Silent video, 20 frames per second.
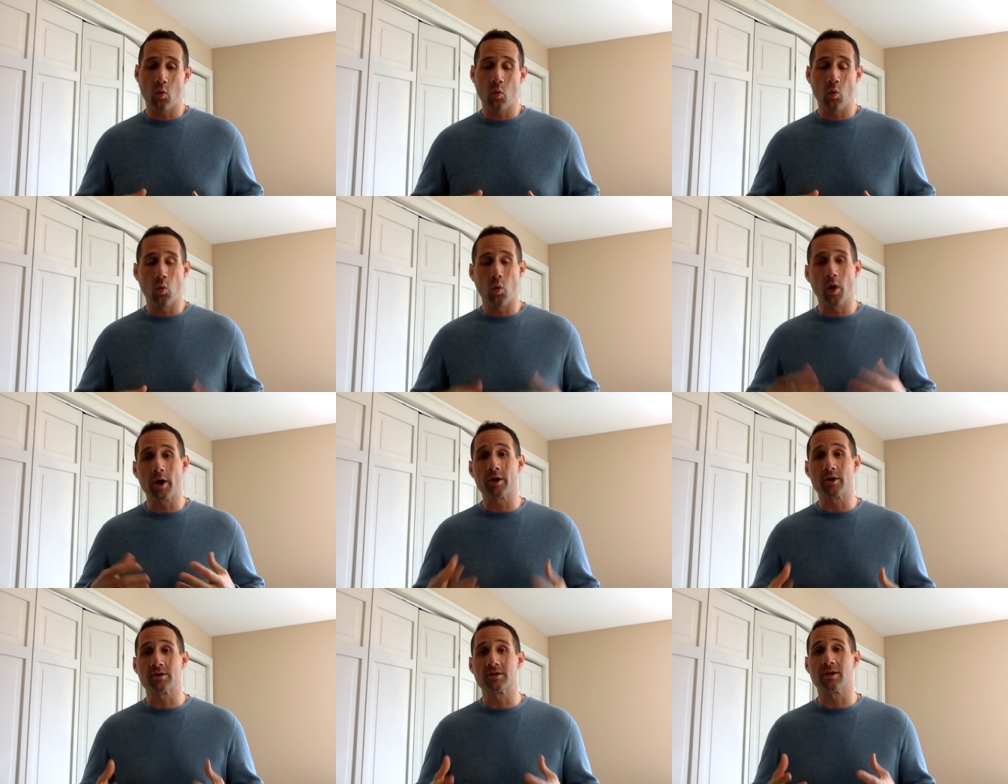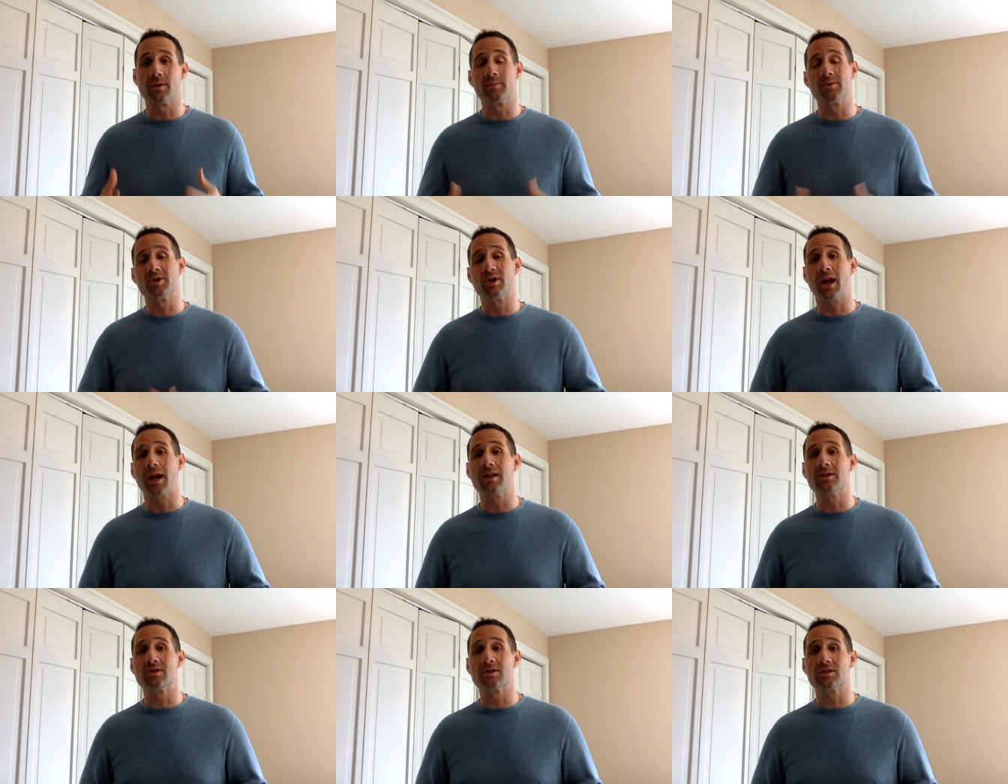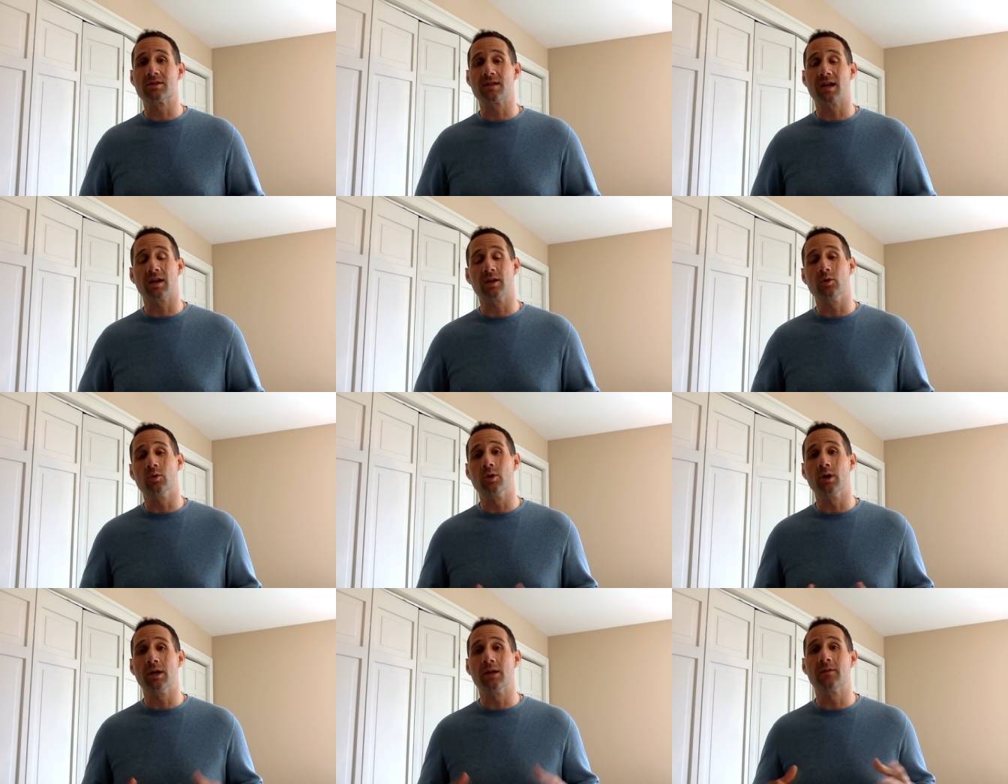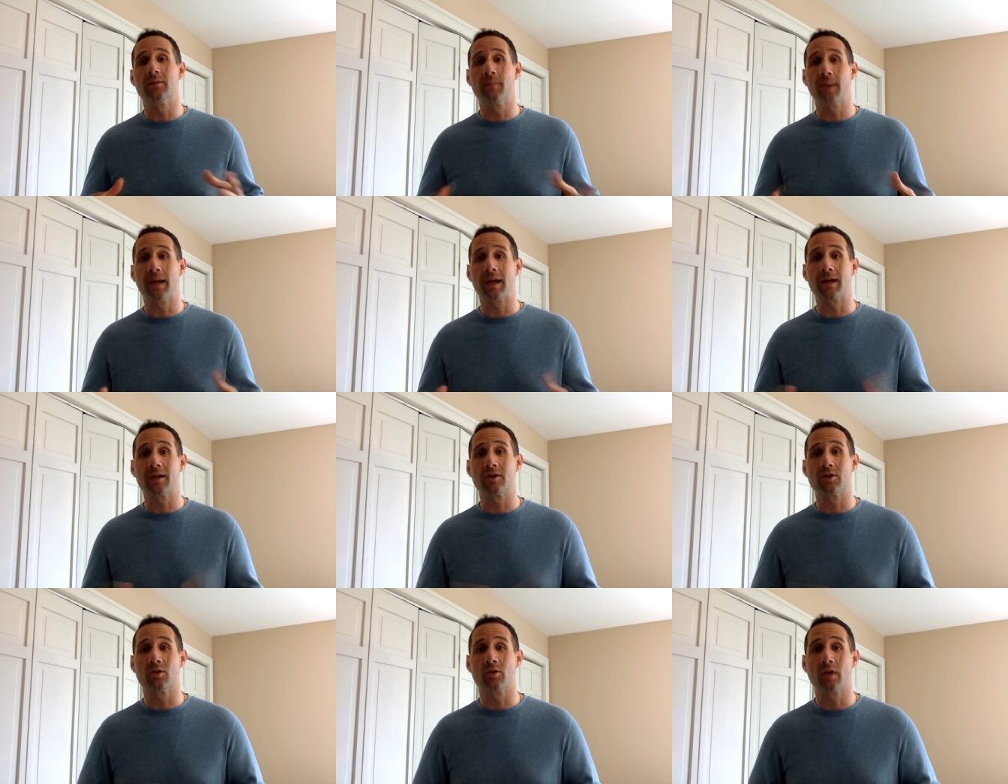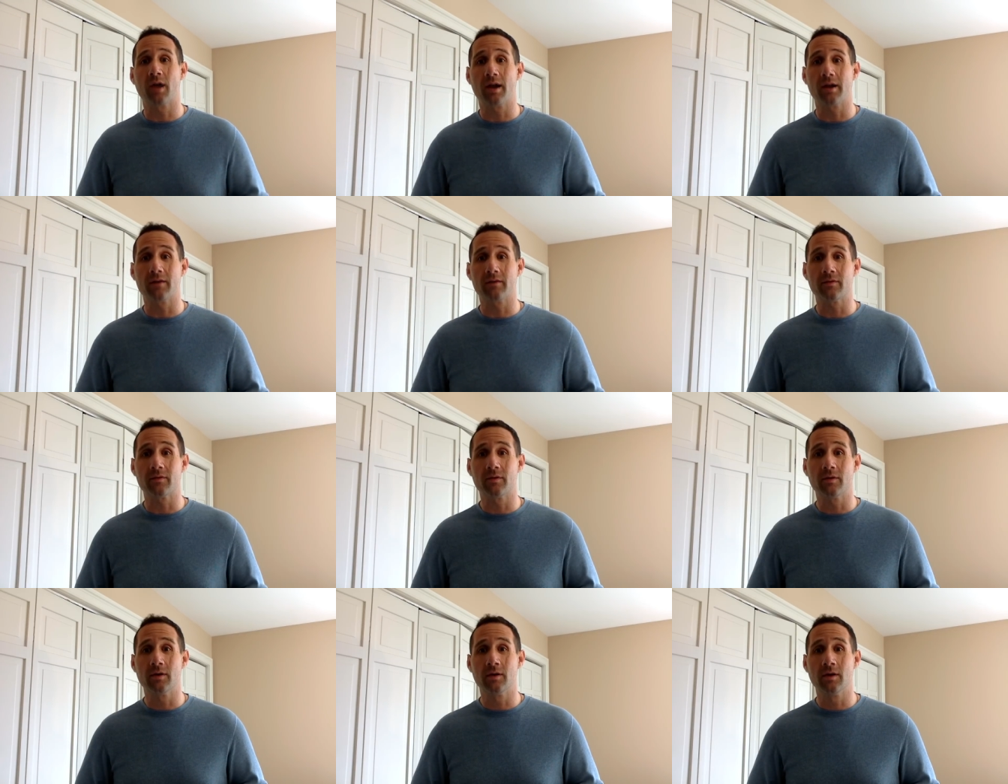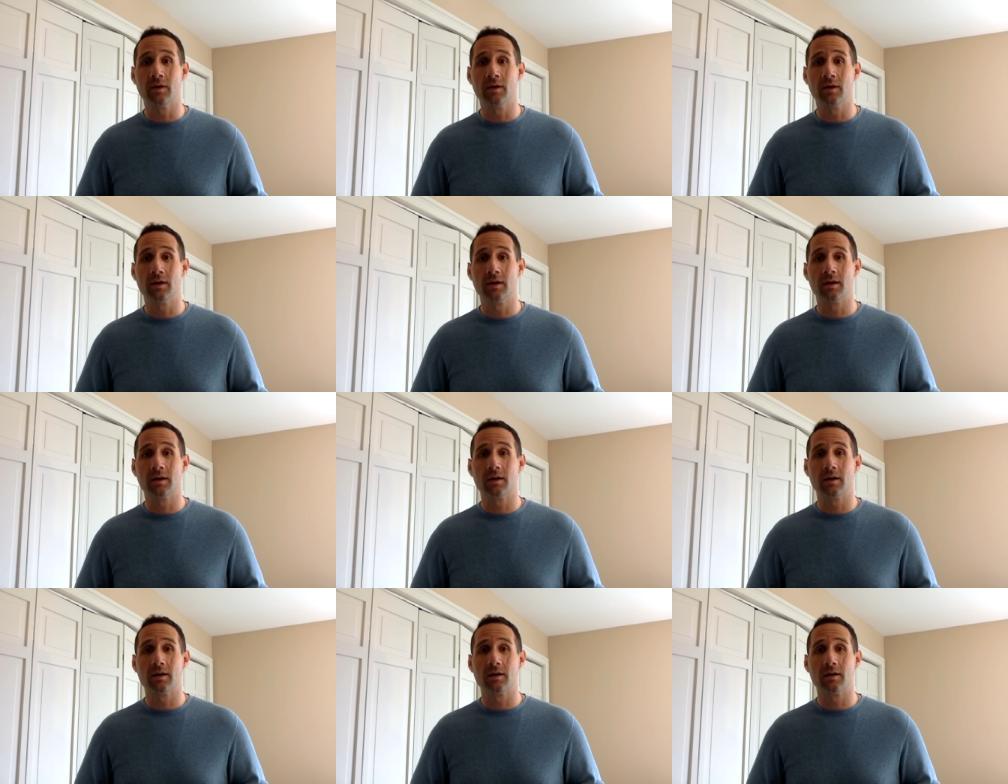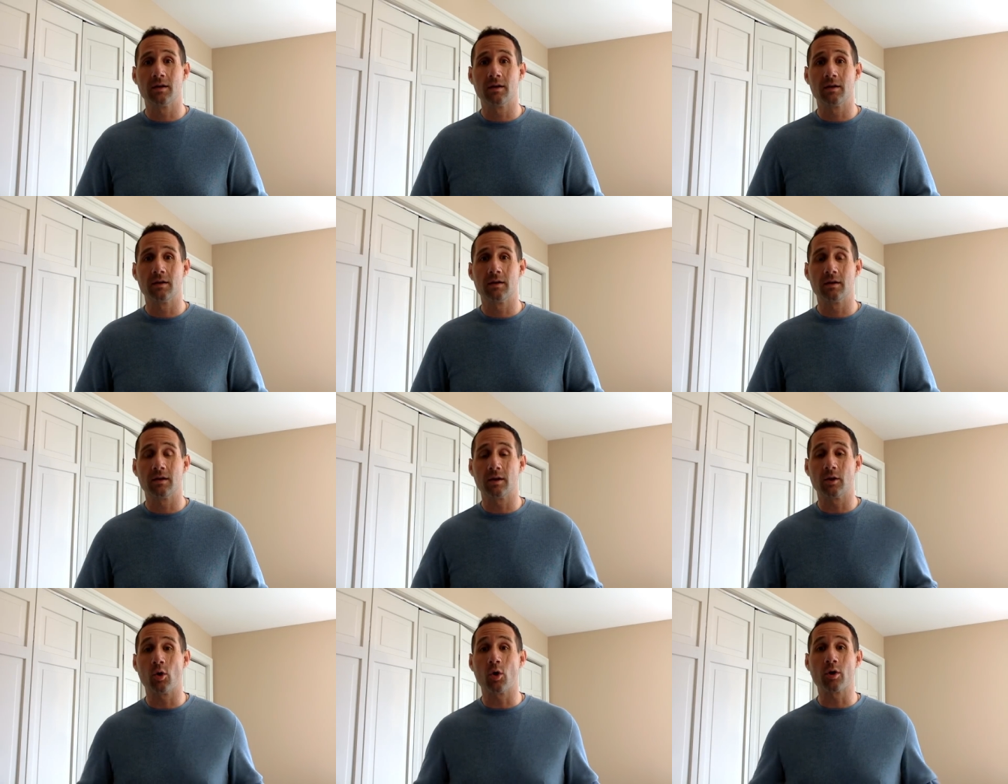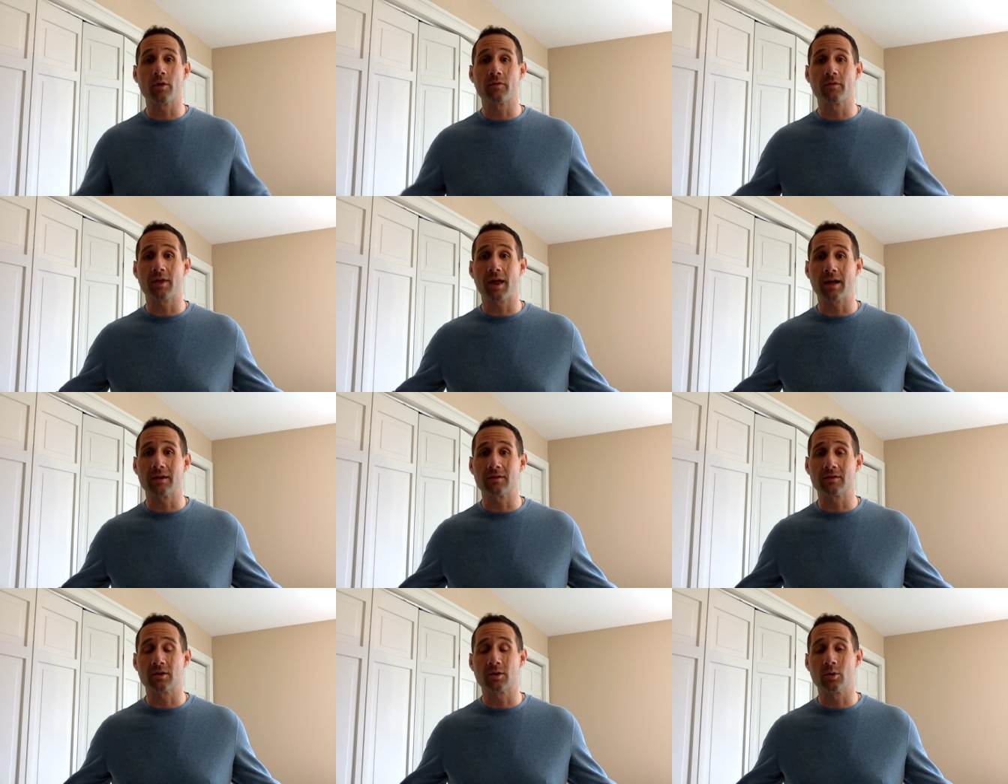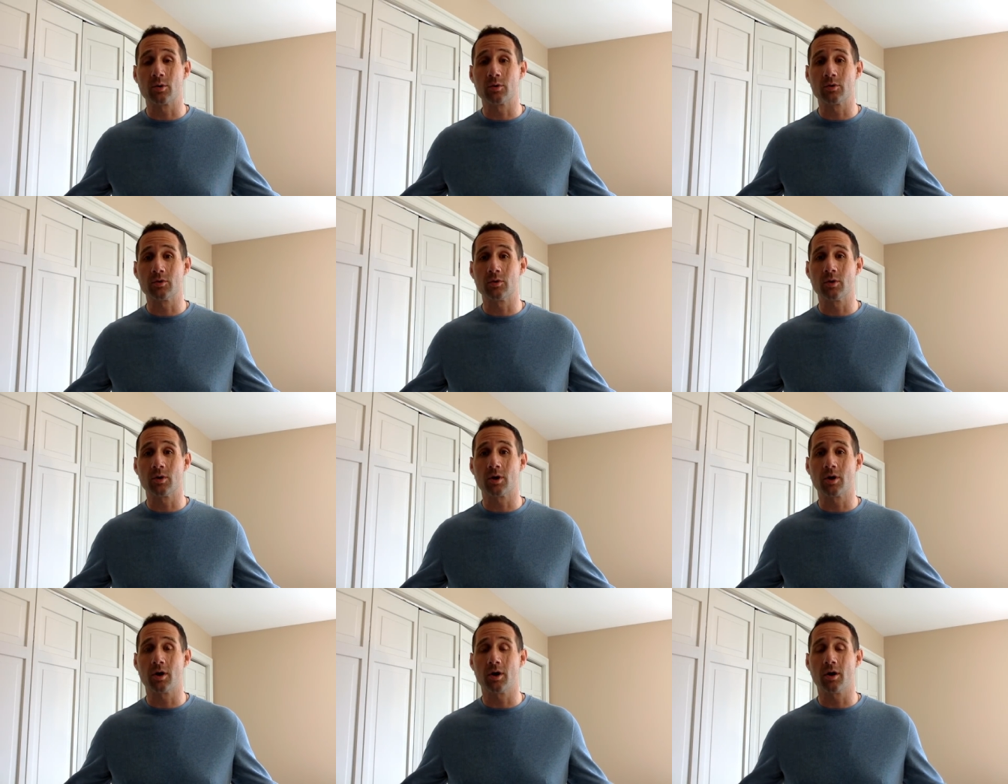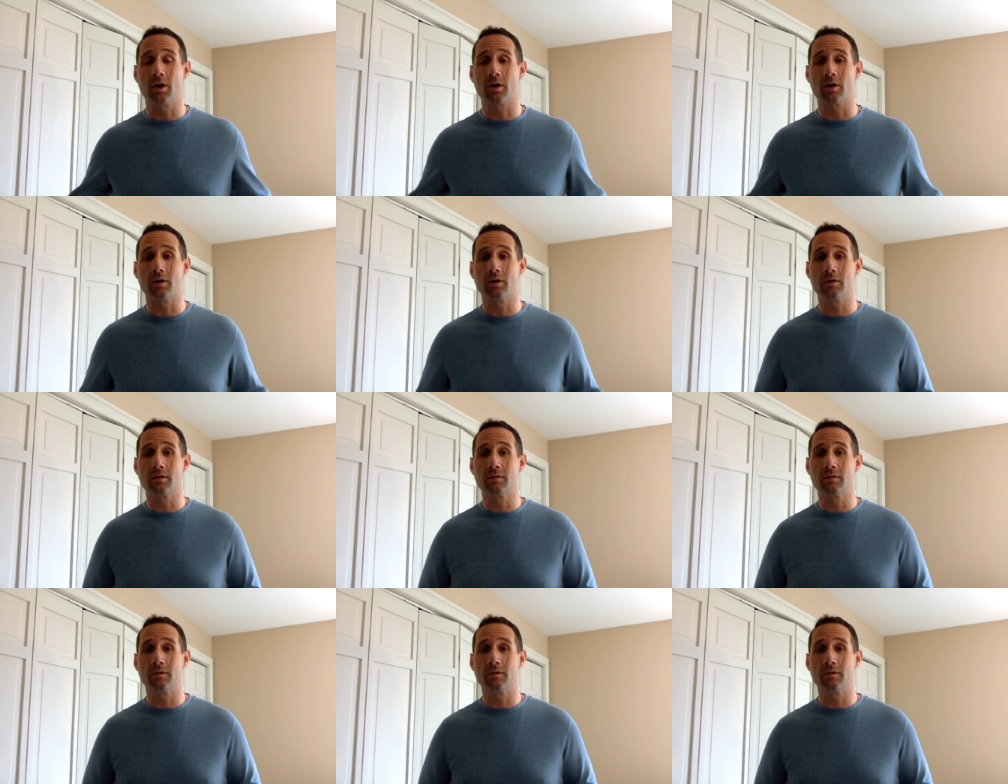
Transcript: what are some changes that you need to make in your life in order for that to, to occur?